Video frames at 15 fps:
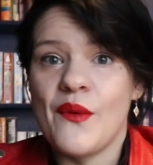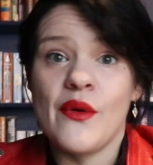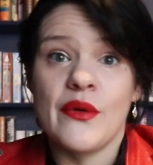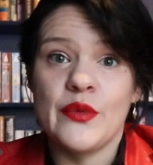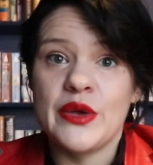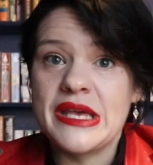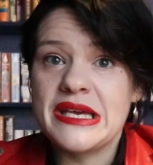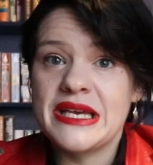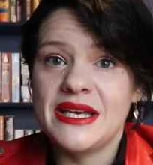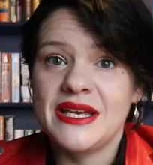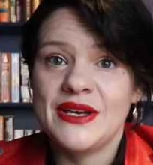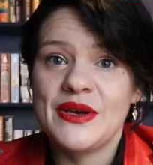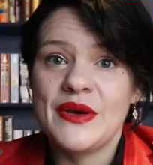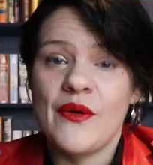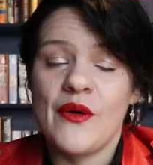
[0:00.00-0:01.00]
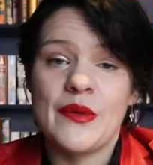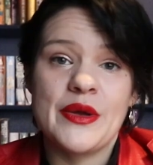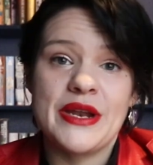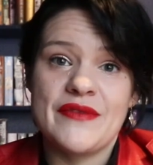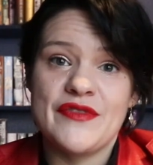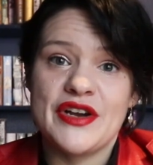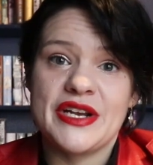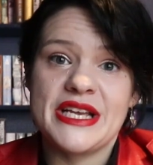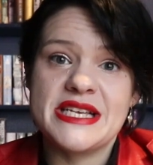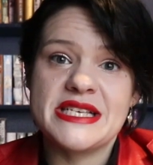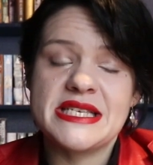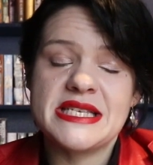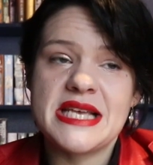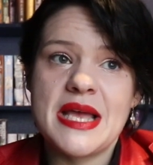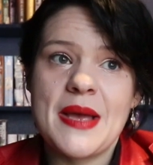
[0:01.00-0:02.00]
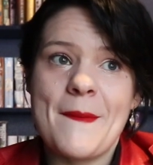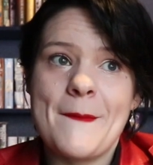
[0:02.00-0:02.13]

or week or whatever it is,